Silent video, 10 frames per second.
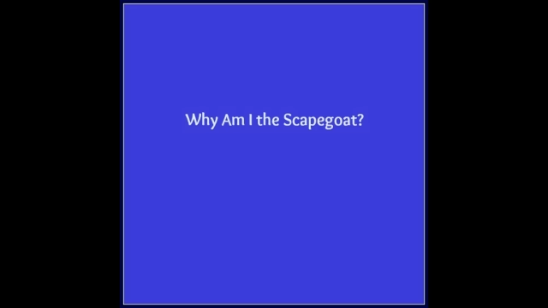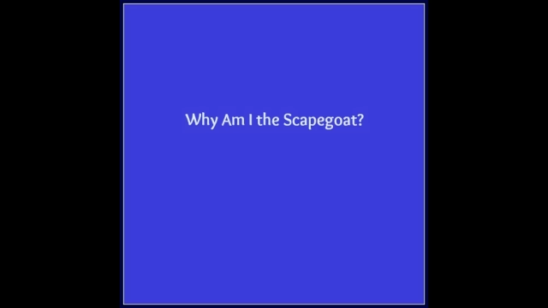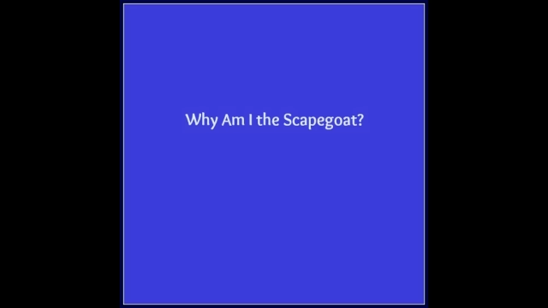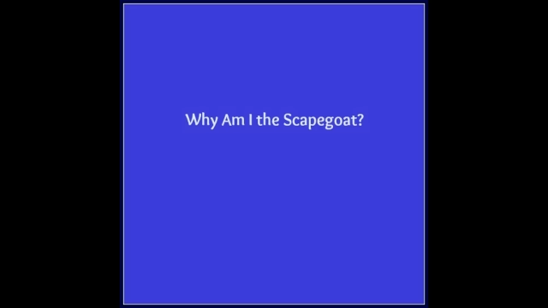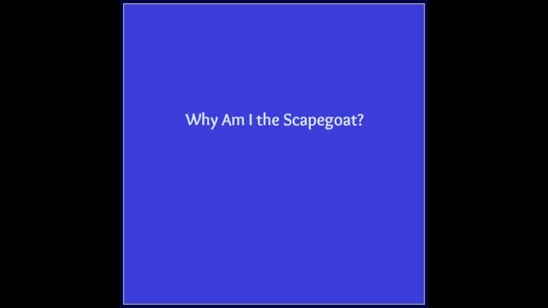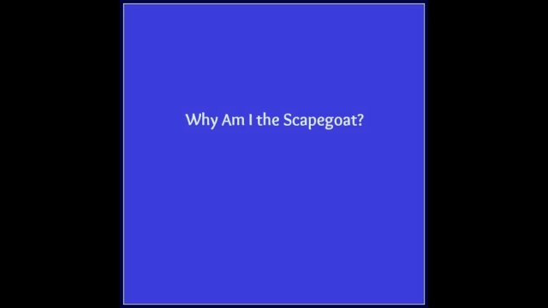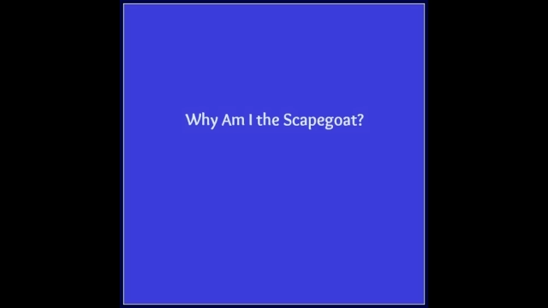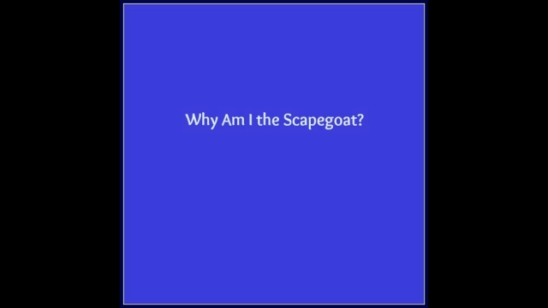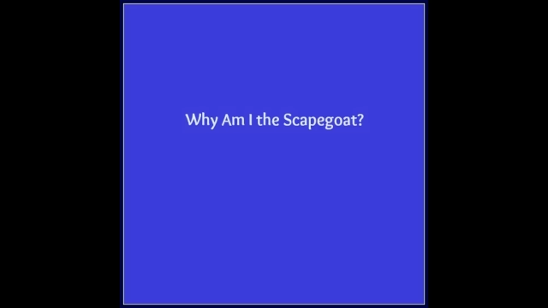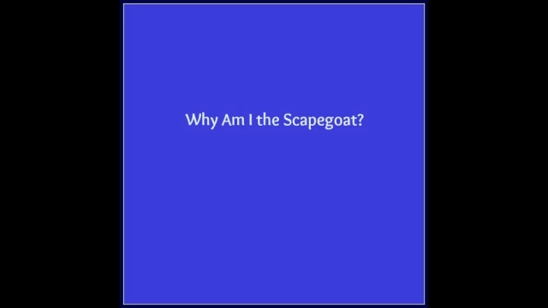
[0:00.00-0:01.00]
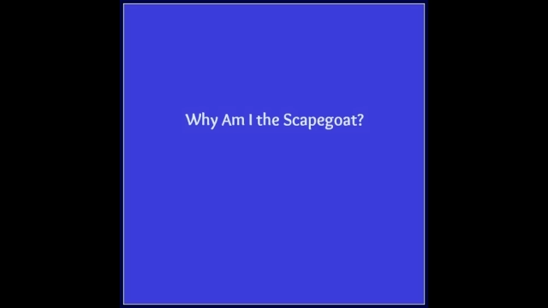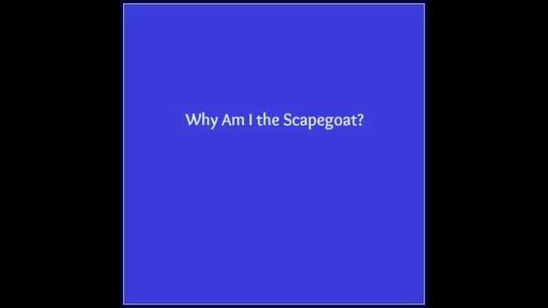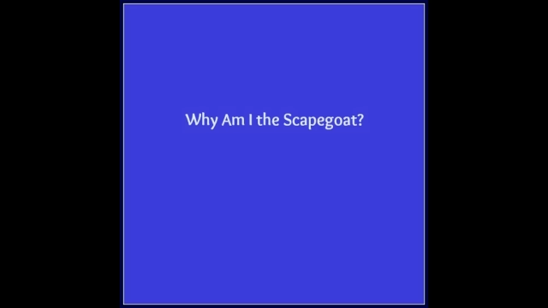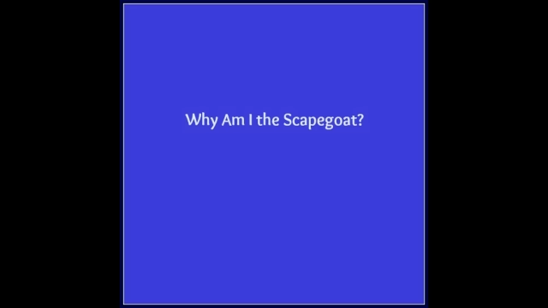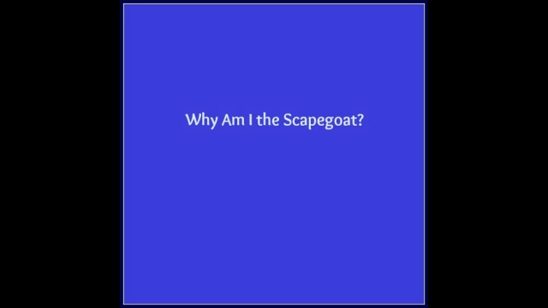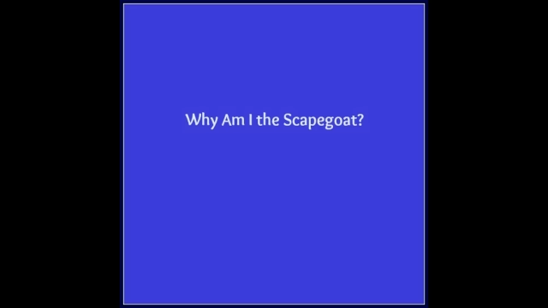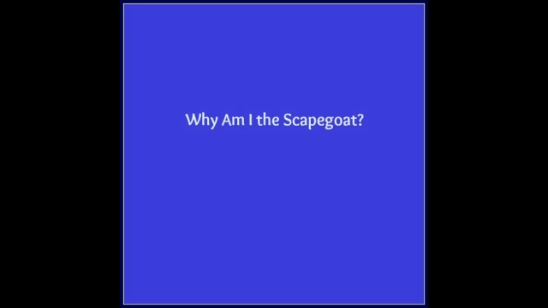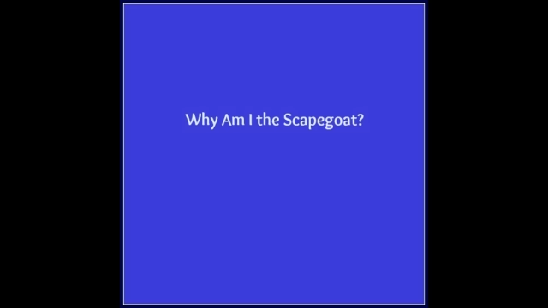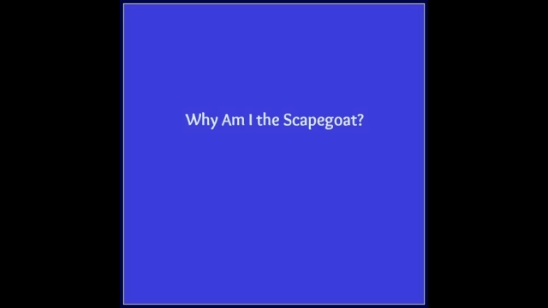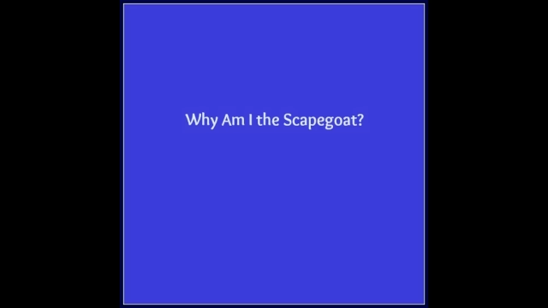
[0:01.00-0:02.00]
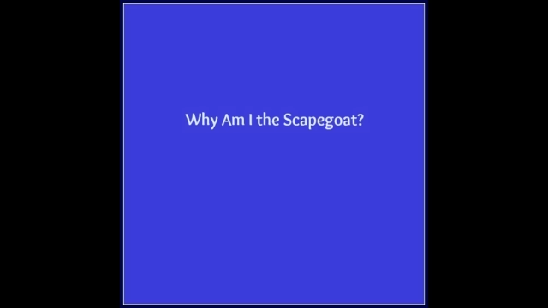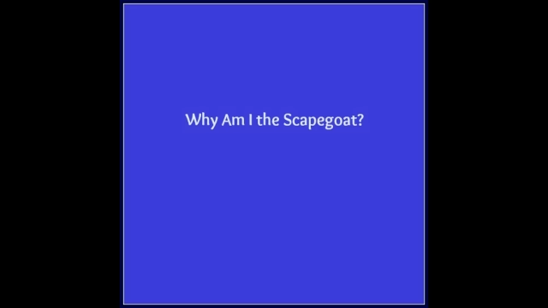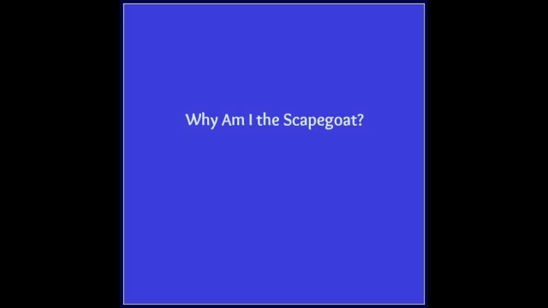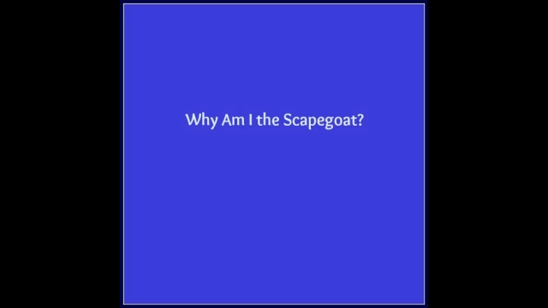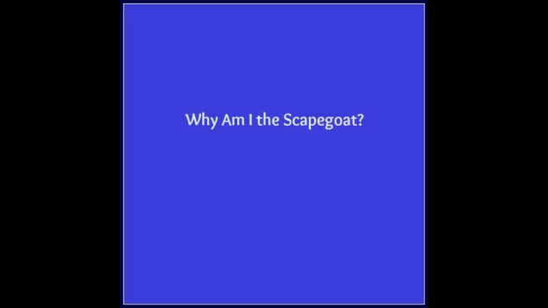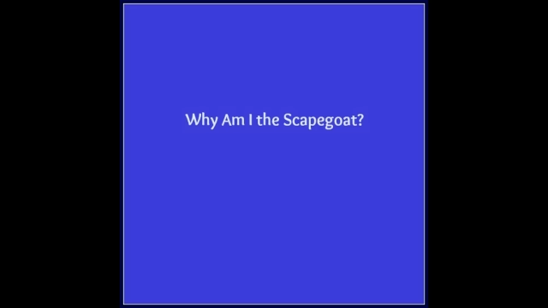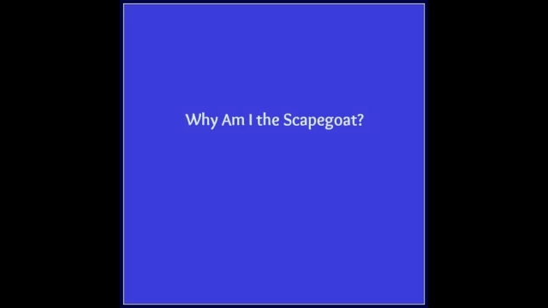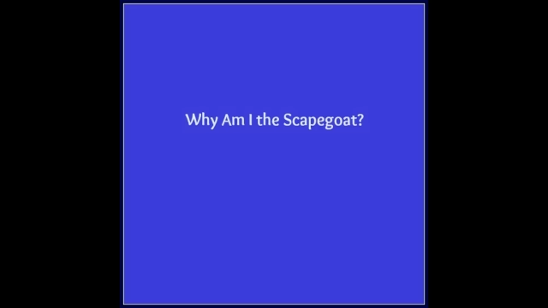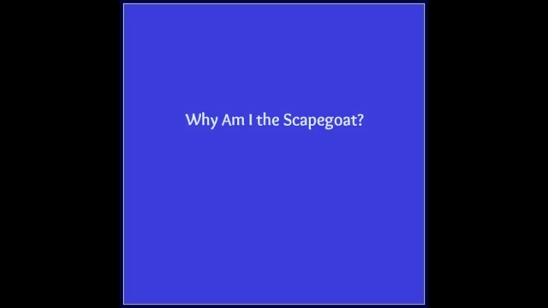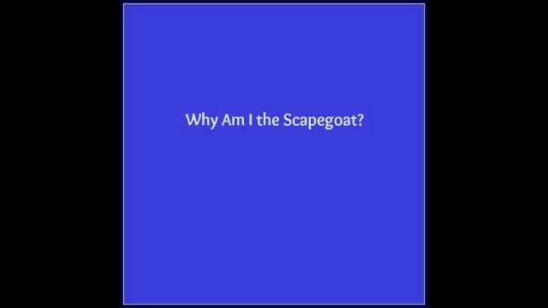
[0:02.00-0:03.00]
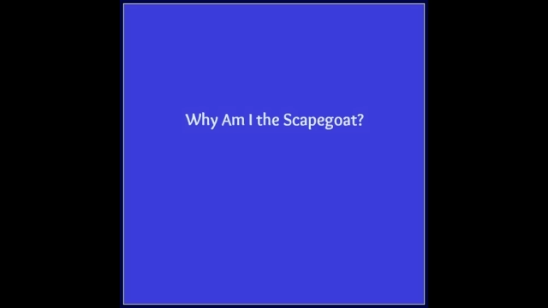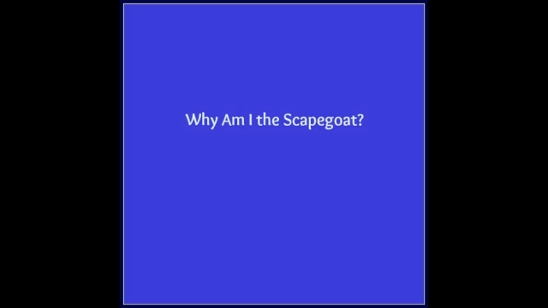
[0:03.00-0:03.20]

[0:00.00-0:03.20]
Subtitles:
[unreadable: no face in view]